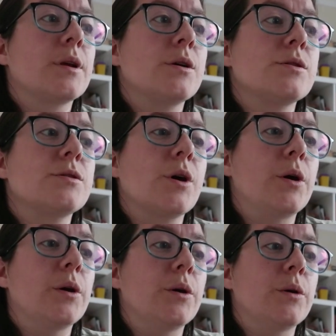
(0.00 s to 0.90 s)

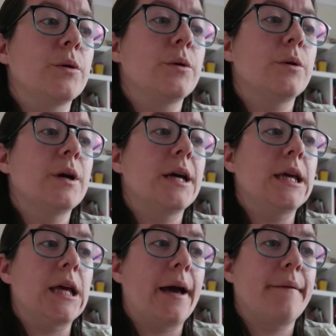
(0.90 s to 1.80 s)
So
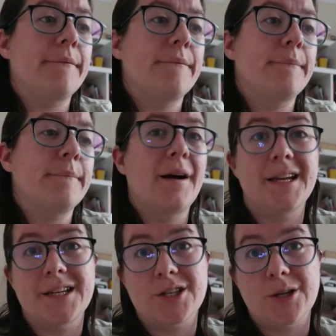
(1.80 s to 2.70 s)
yeah, I
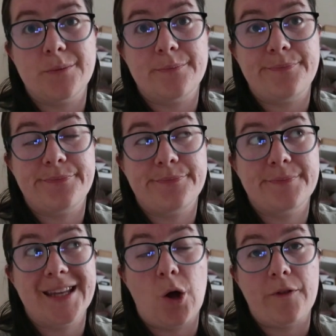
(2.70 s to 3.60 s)
need to
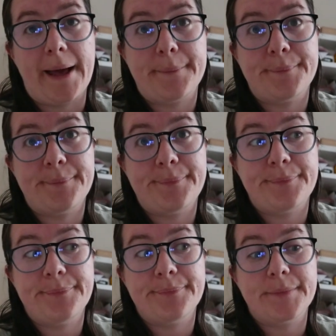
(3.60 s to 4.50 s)
get on that.
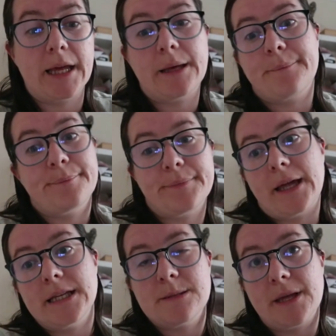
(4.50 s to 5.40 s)
Like,
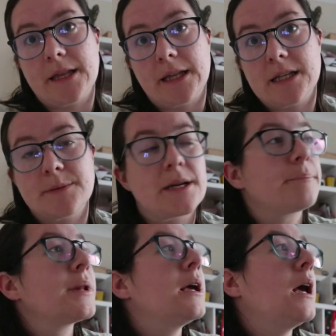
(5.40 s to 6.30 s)
that needs to be a thing that needs to be
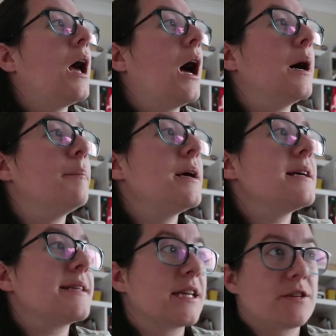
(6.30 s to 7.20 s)
done.
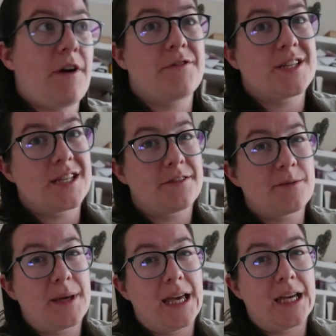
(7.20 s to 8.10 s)
Seeing as the references have
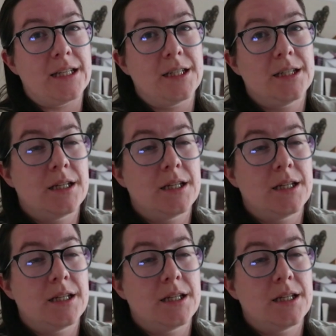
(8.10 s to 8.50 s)
to be in